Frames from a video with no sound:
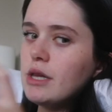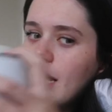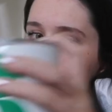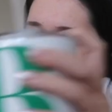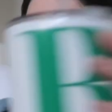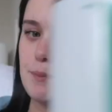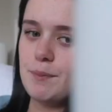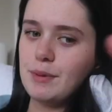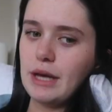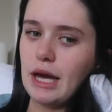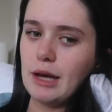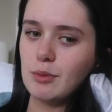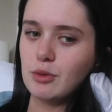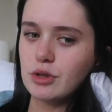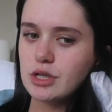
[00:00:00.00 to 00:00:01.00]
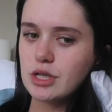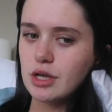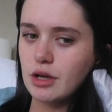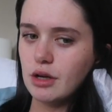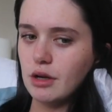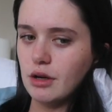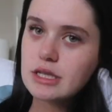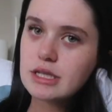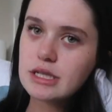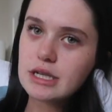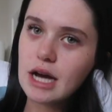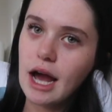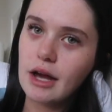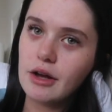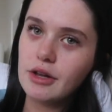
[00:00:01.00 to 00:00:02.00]
like be able to
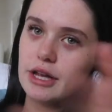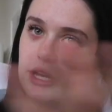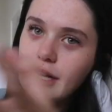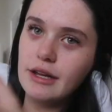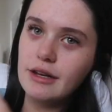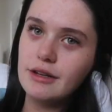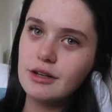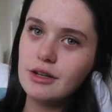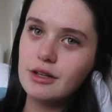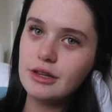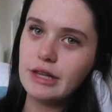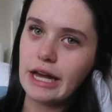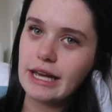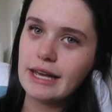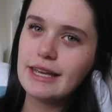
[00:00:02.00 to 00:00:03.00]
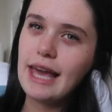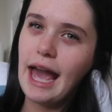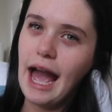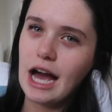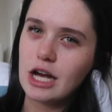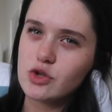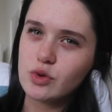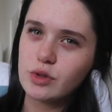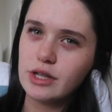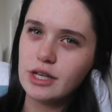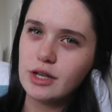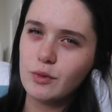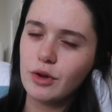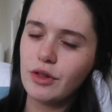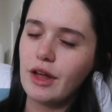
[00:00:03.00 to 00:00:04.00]
style it like
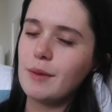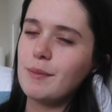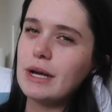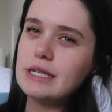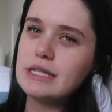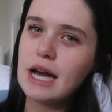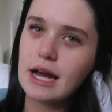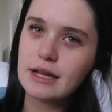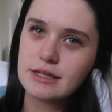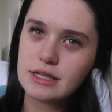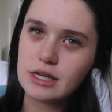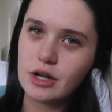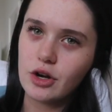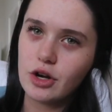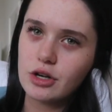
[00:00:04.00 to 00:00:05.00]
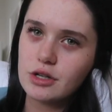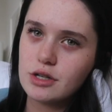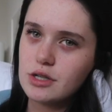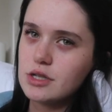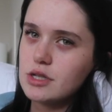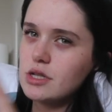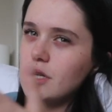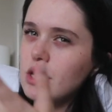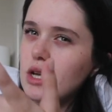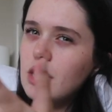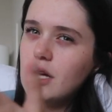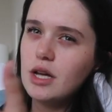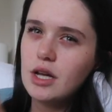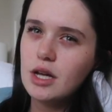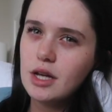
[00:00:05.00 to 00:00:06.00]
casually with like my dad's sneakers
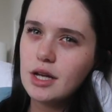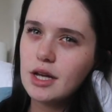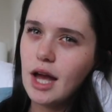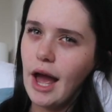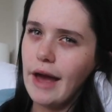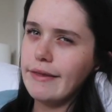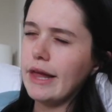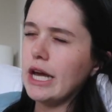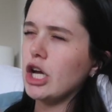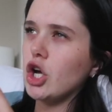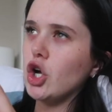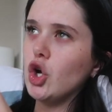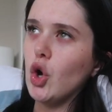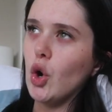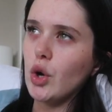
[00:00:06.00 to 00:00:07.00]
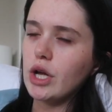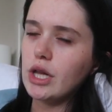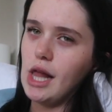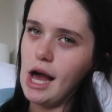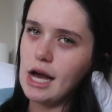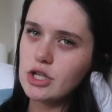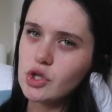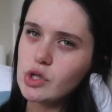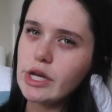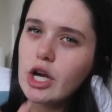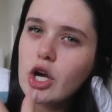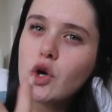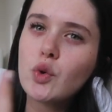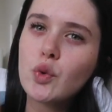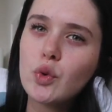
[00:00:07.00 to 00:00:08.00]
and like go to class, or
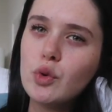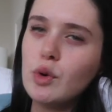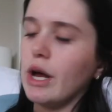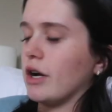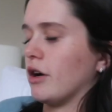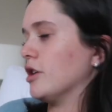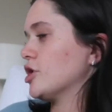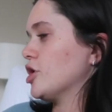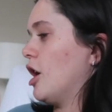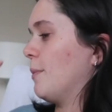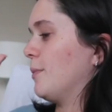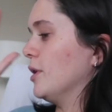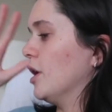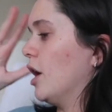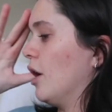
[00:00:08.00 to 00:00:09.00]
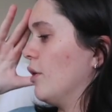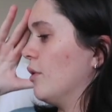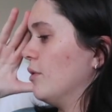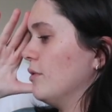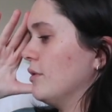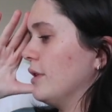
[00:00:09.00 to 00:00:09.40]
like a crew neck on top, you know?